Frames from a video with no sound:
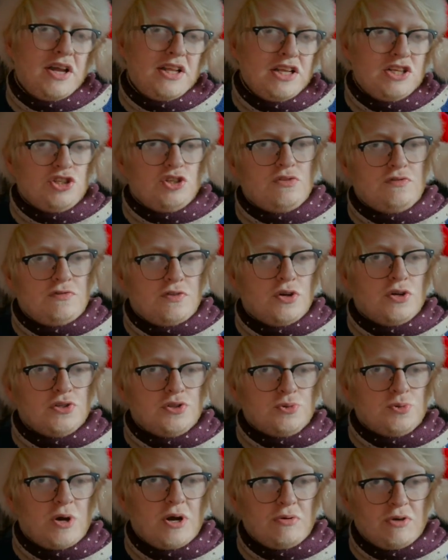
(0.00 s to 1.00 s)
initial
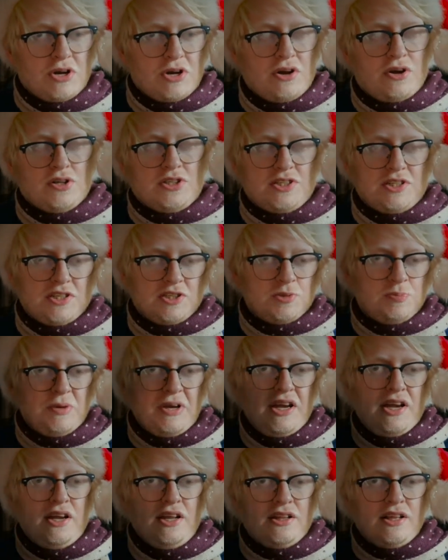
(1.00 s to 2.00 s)
thoughts were regarding this
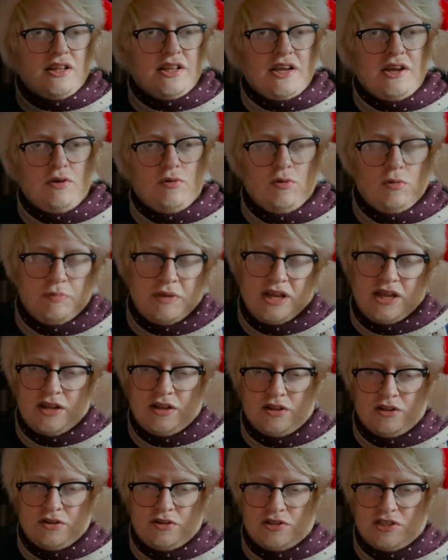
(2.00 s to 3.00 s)
beer, the link will be
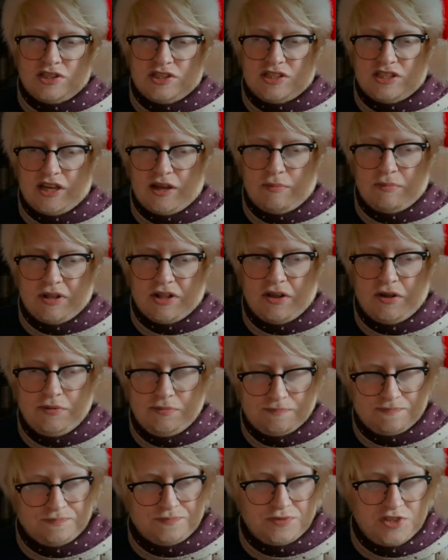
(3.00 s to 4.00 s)
included down below.
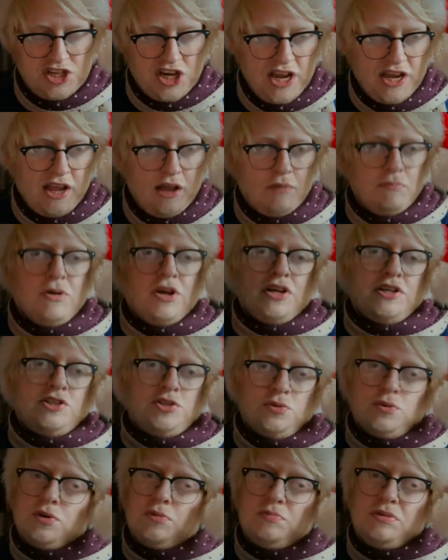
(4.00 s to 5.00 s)
Check out my
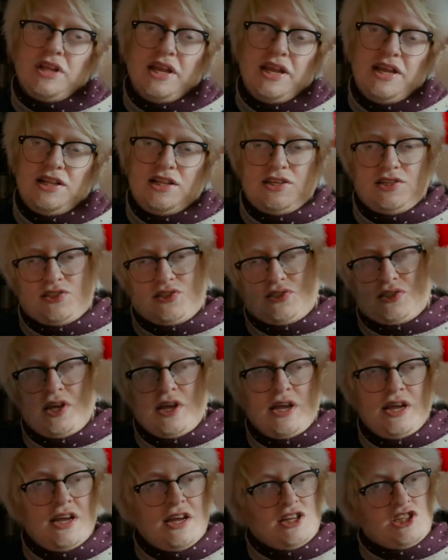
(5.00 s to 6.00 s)
Tsjoe playlist.
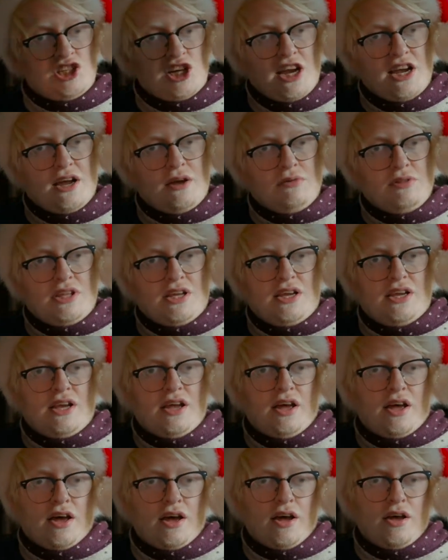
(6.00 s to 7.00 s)
Check out the
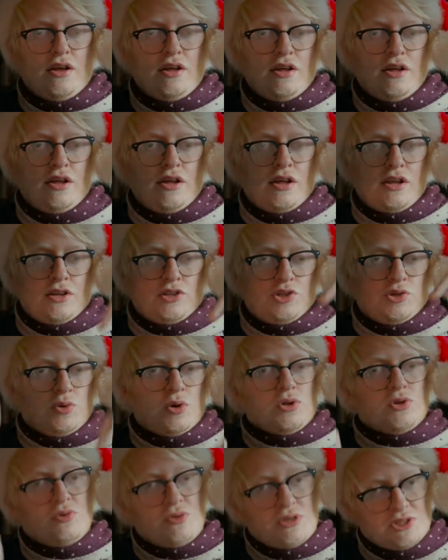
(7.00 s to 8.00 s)

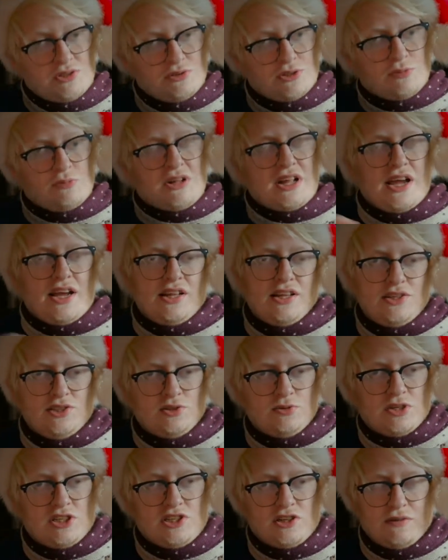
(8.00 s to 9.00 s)
Tsjoe Christmas
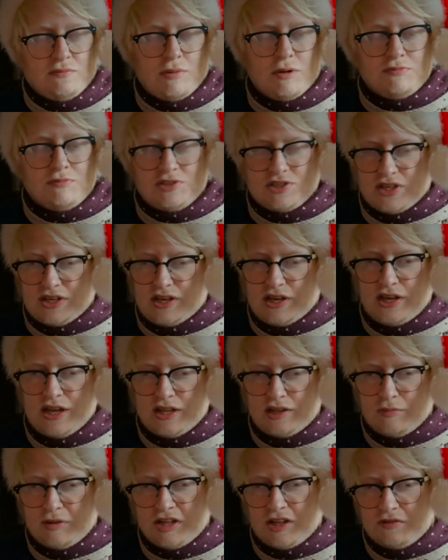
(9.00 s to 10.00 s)
playlist, which I'm obviously in
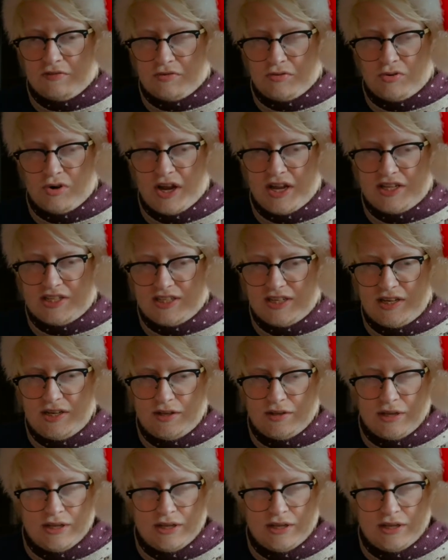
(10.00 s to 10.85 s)
the middle of creating.